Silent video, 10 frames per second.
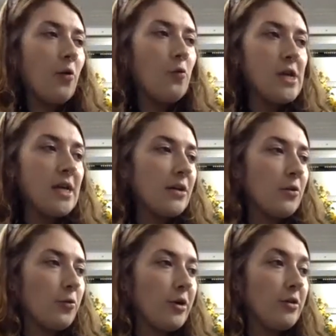We can
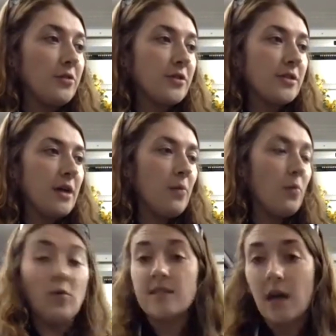grow some
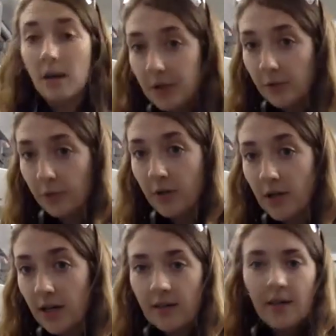wasabi
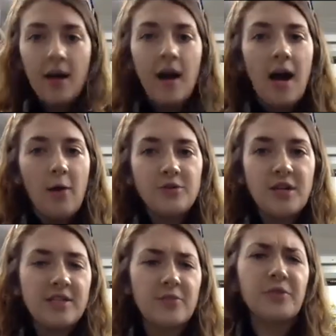arugula, which
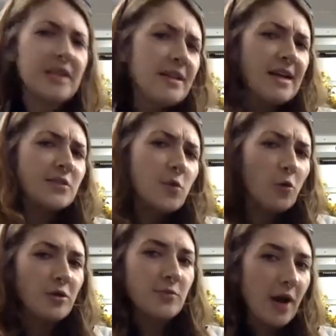has a really nice
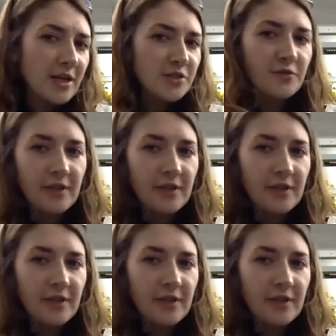horseradish